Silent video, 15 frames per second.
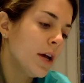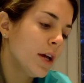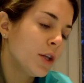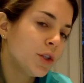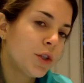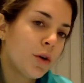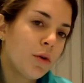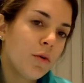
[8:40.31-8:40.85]

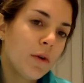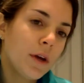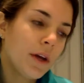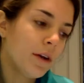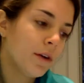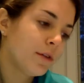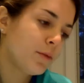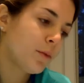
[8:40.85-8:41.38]
So
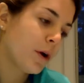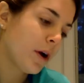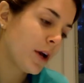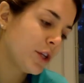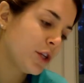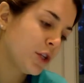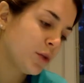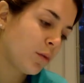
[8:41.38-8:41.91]
here's where I
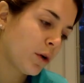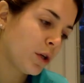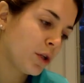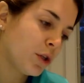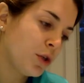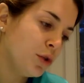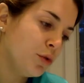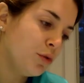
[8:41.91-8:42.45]
just
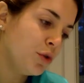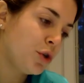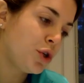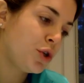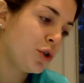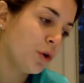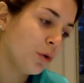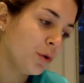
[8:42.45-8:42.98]
want to
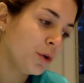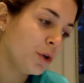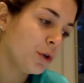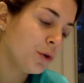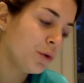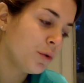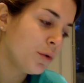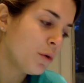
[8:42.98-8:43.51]
show
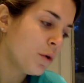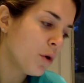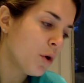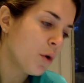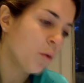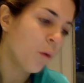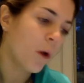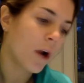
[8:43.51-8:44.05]
you
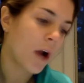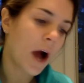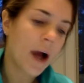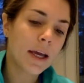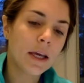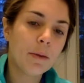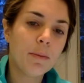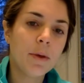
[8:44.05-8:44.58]
what
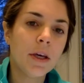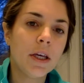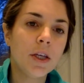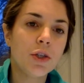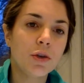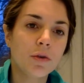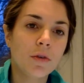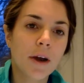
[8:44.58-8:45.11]
IEP
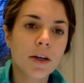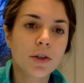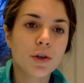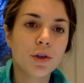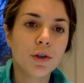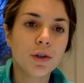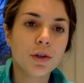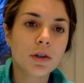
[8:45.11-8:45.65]
Direct
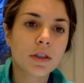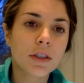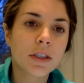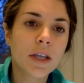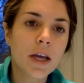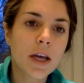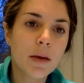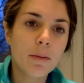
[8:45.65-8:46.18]
looks
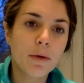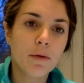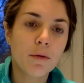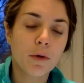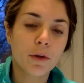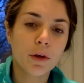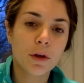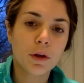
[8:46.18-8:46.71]
like
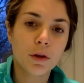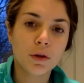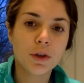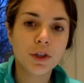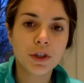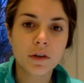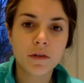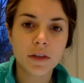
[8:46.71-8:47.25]
before the
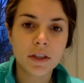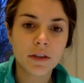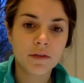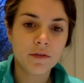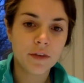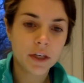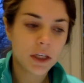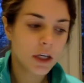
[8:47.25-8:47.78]
closure of this
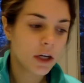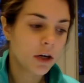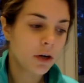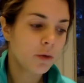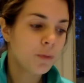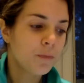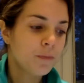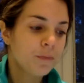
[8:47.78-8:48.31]

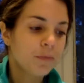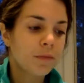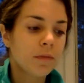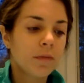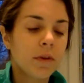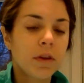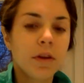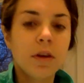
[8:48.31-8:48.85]
video.
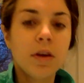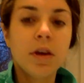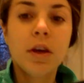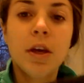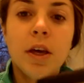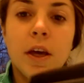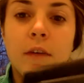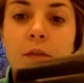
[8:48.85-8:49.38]

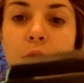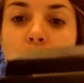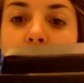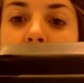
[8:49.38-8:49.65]
If you